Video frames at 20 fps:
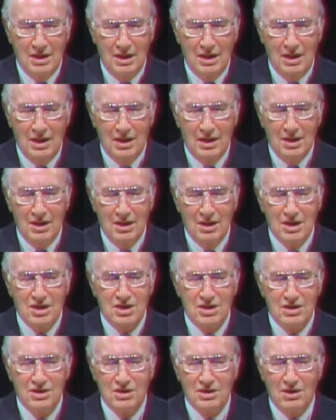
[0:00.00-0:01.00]
and
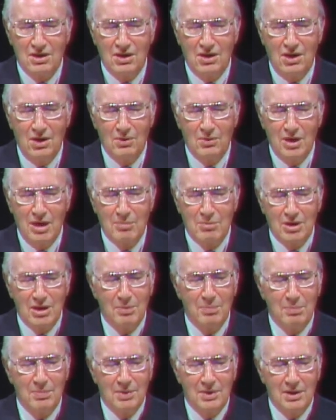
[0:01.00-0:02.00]
conditions are all wrapped
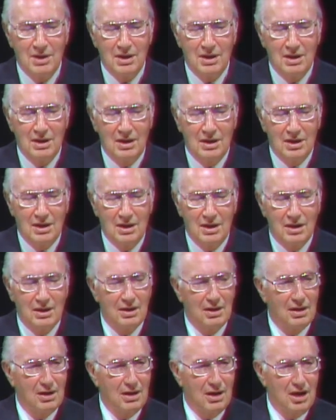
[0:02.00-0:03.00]
up in
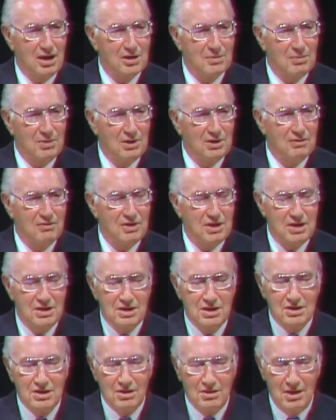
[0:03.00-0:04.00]
the gospel of
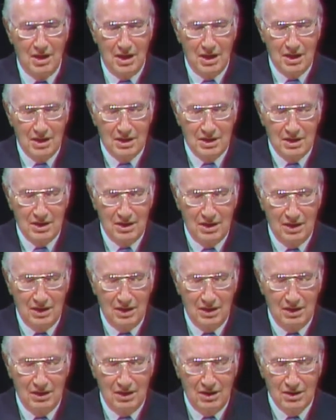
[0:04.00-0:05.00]
Jesus Christ
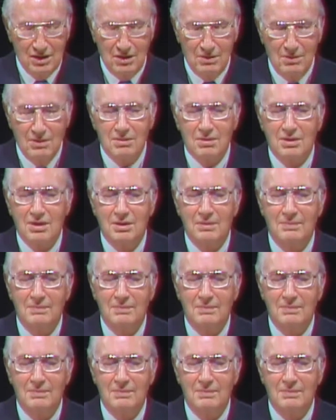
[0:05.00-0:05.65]
and his quote.